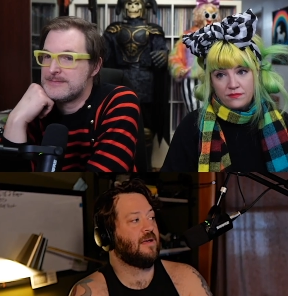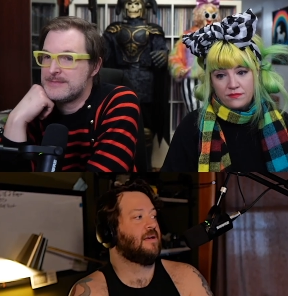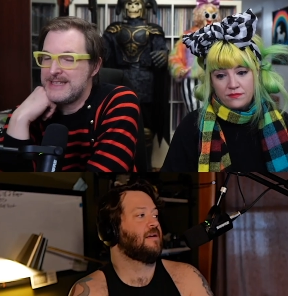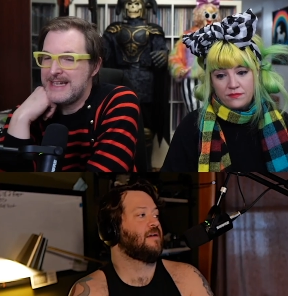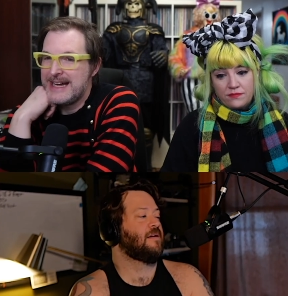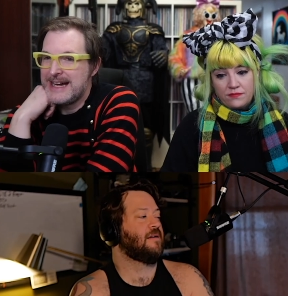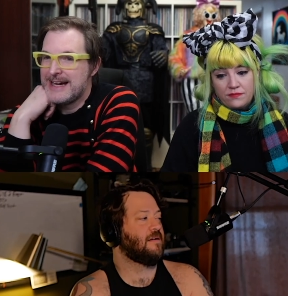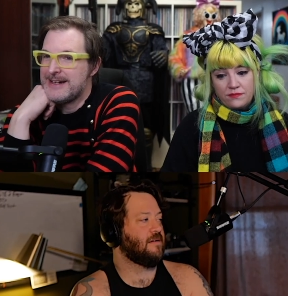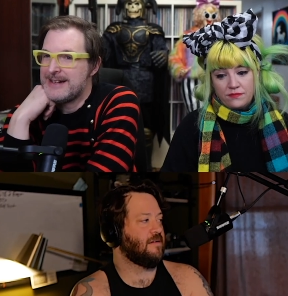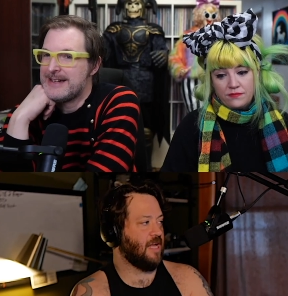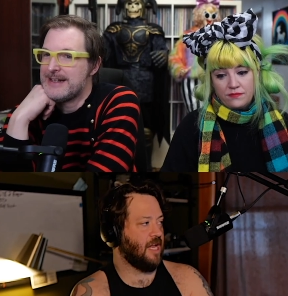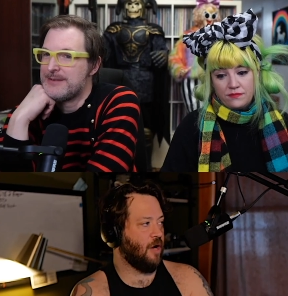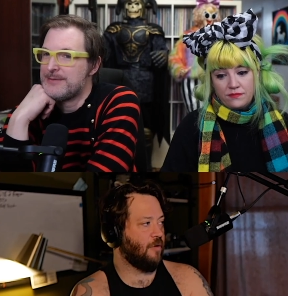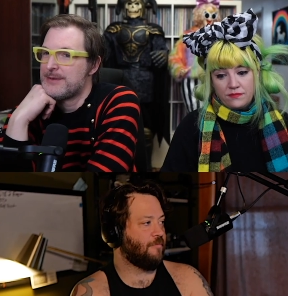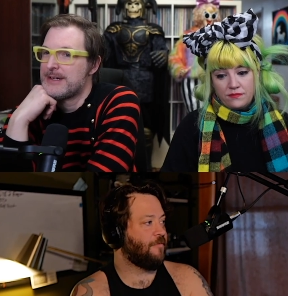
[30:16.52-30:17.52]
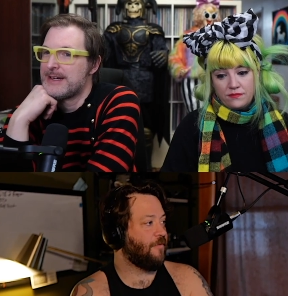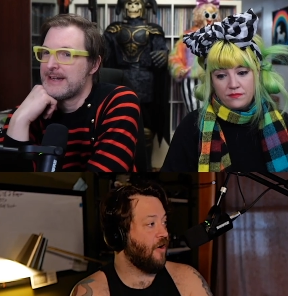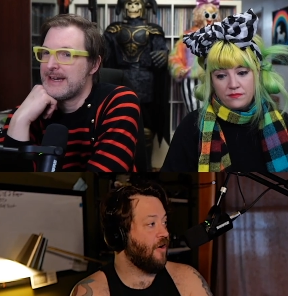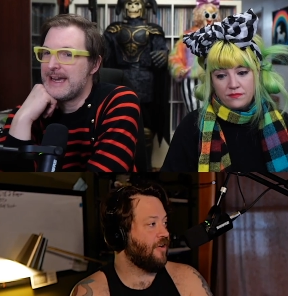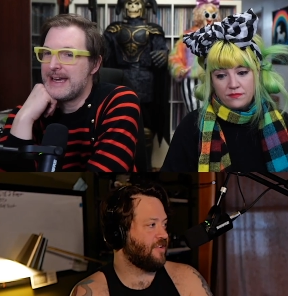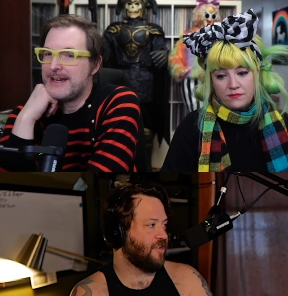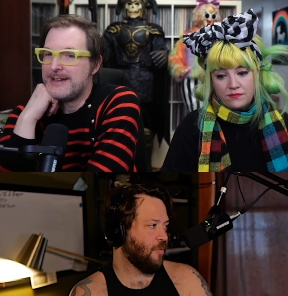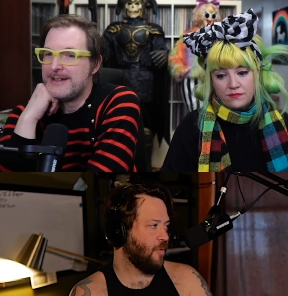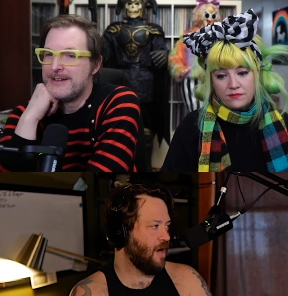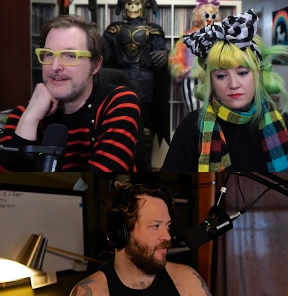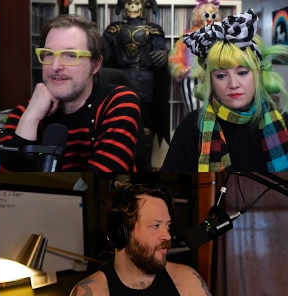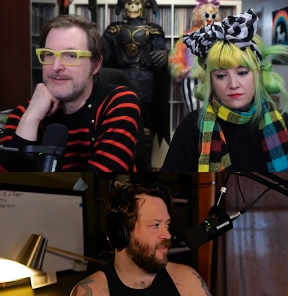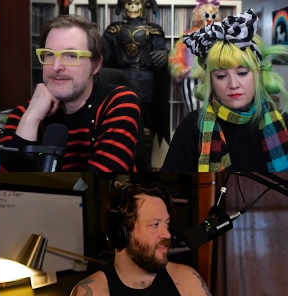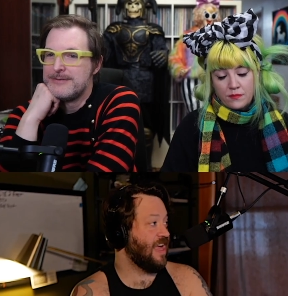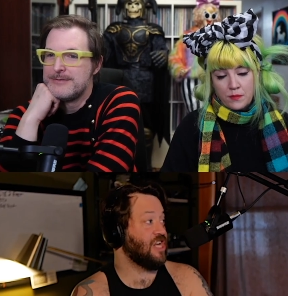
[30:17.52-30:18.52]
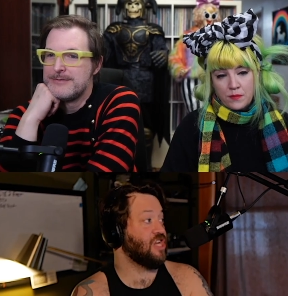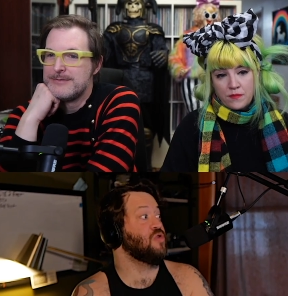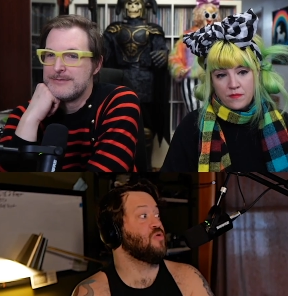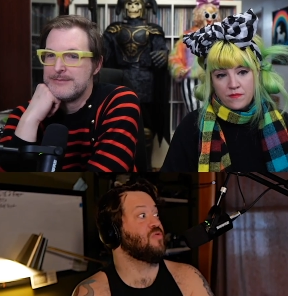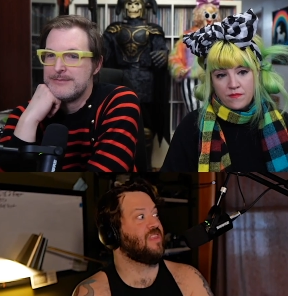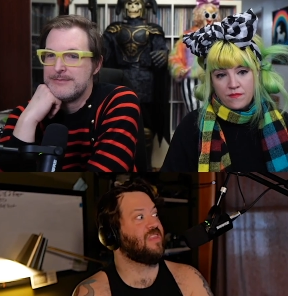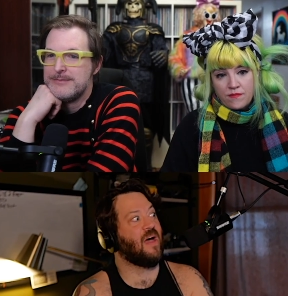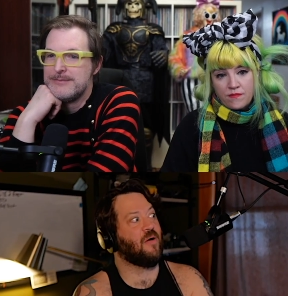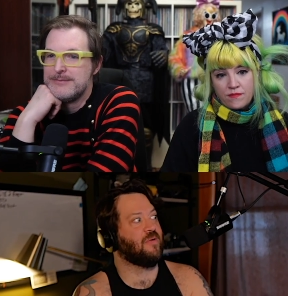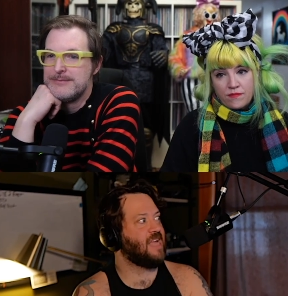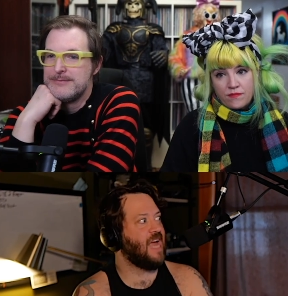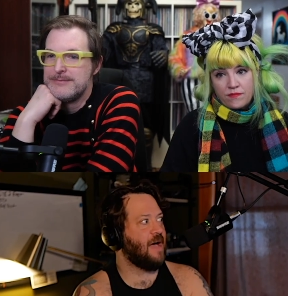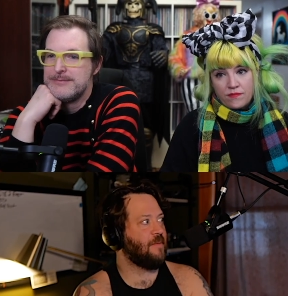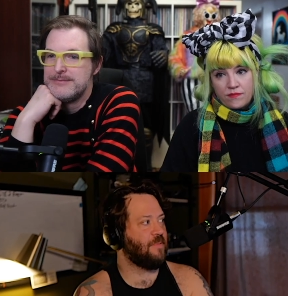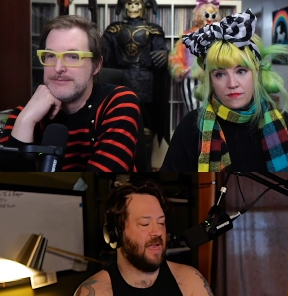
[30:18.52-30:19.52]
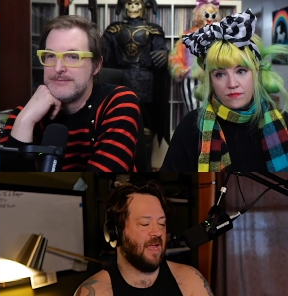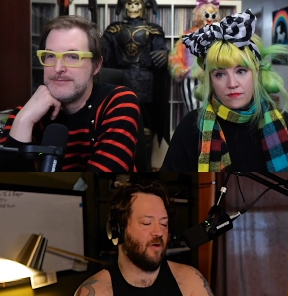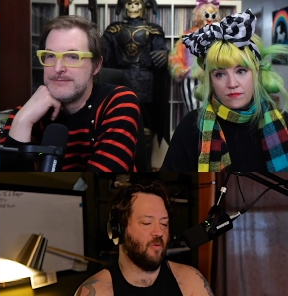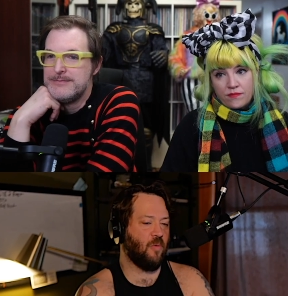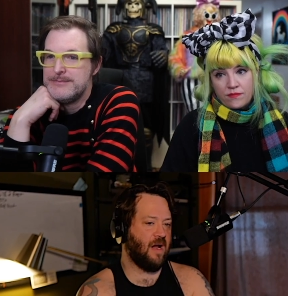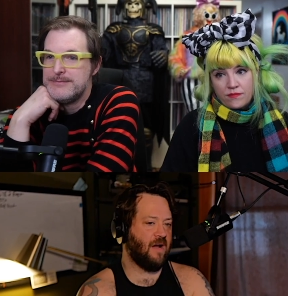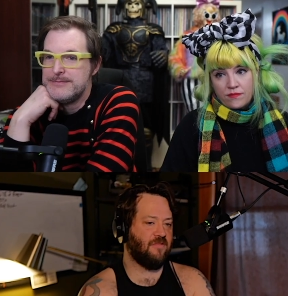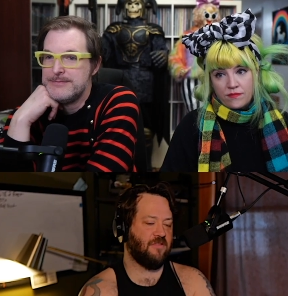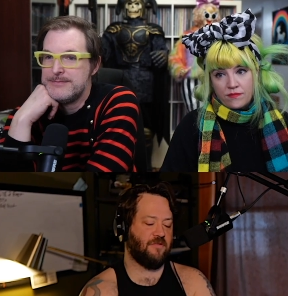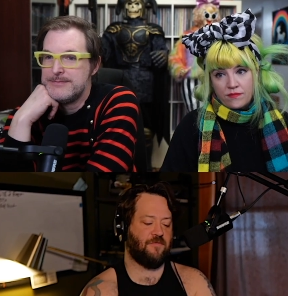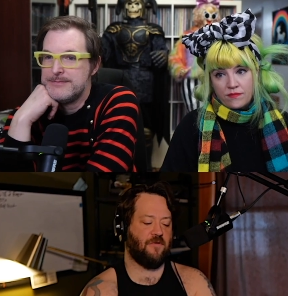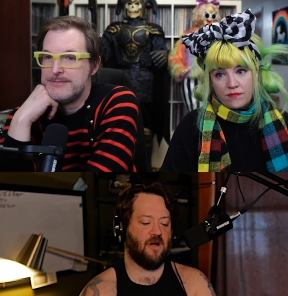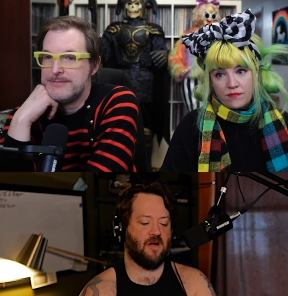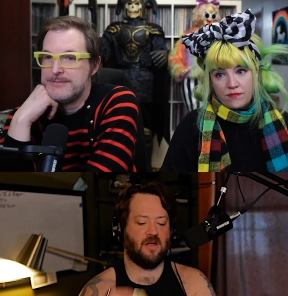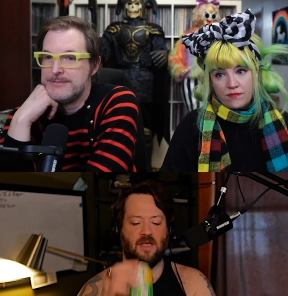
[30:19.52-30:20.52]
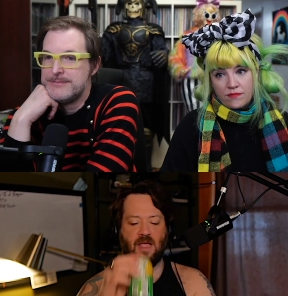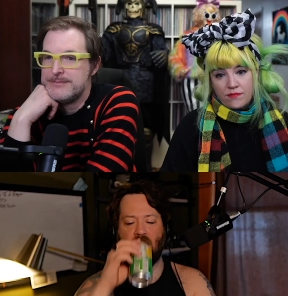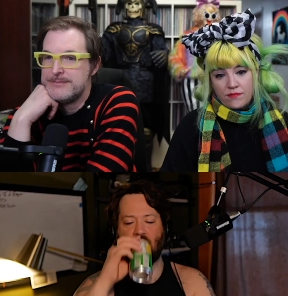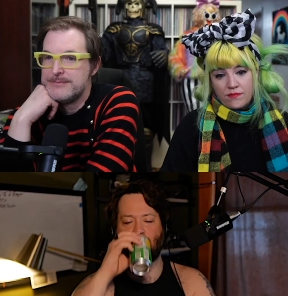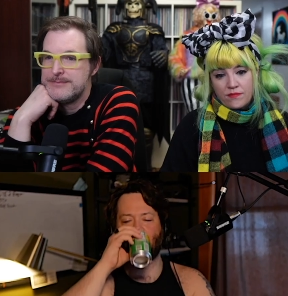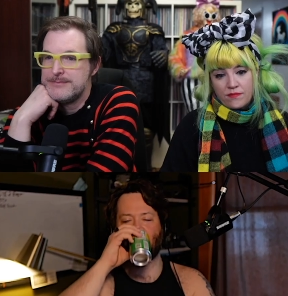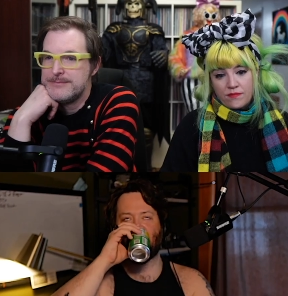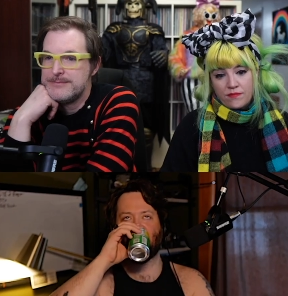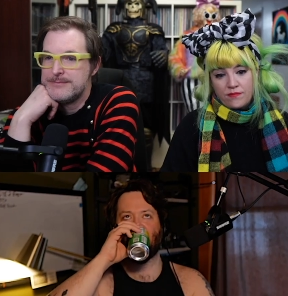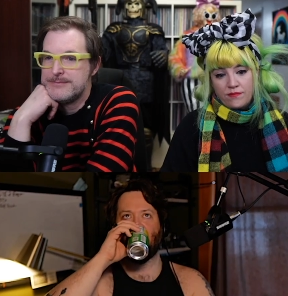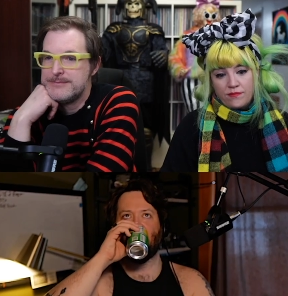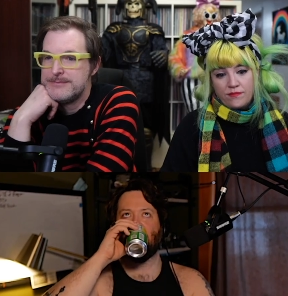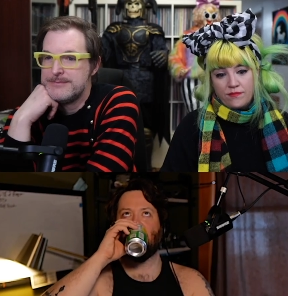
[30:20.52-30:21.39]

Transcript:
Speaker 1: yeah, you know, first okay. or whatever, and they knew that that was happening or whatever the fuck. Yeah, for sure. mm